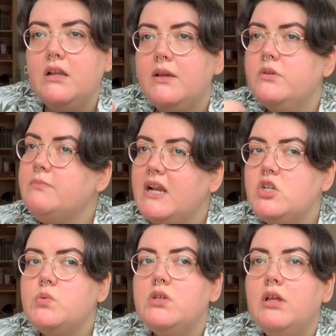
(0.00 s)
It was
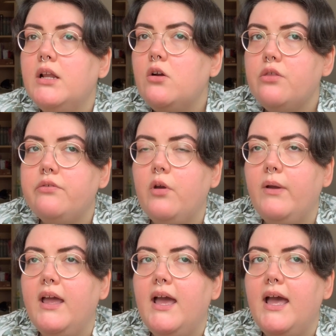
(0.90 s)
manageable and I got through
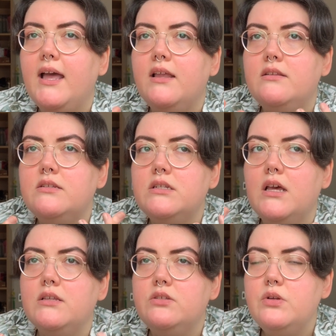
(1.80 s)
it, and
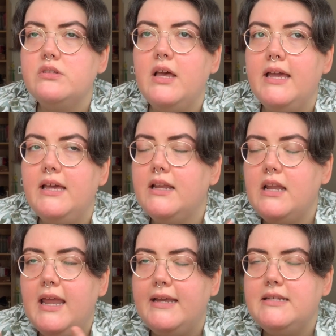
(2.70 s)
as soon as I had a
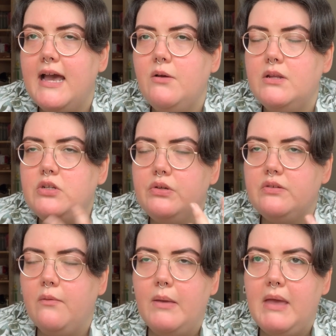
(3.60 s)
lay down and took some
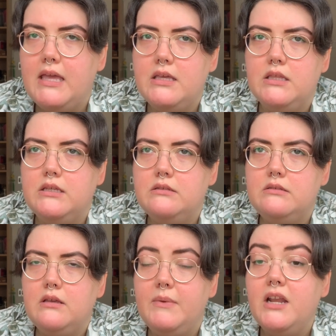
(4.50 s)
of my painkillers,
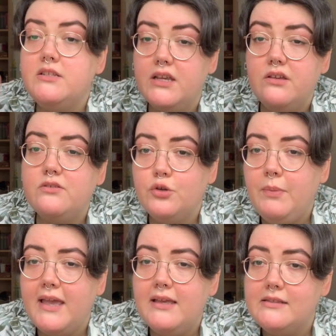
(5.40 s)
I mean I took
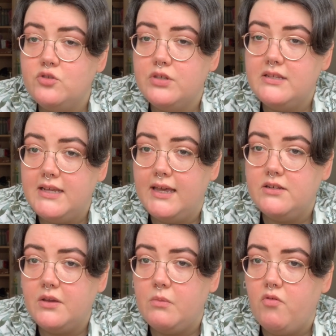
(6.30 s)
painkillers during the day, don't
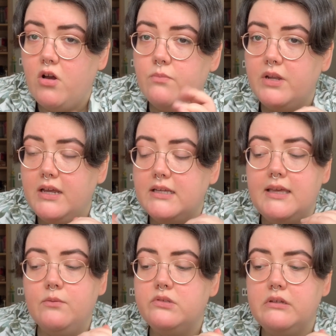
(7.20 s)
get me wrong, but like it
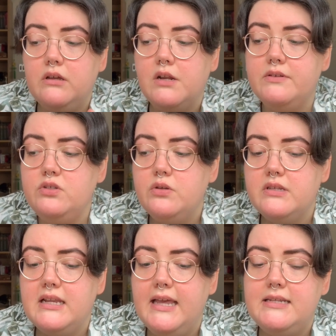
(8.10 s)
was kind of as soon as I
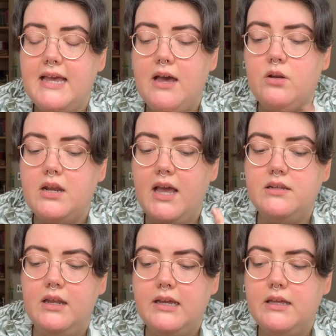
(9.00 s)
laid down and had
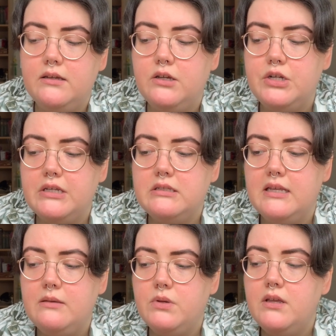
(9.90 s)
like a good night's
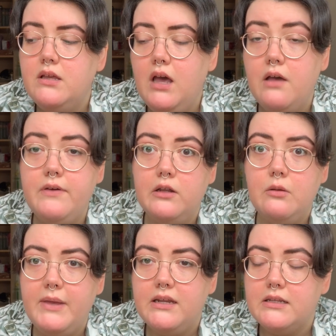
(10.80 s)
sleep, I felt a lot
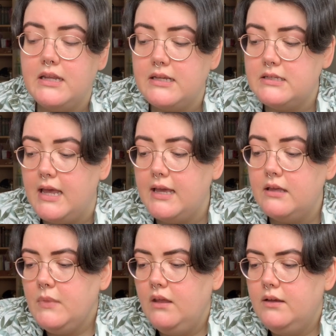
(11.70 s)
better the next day,
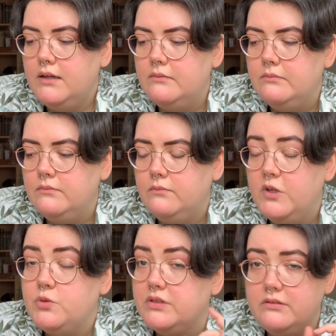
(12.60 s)

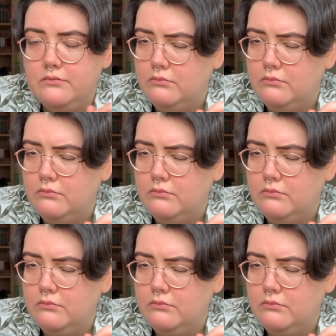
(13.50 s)
which was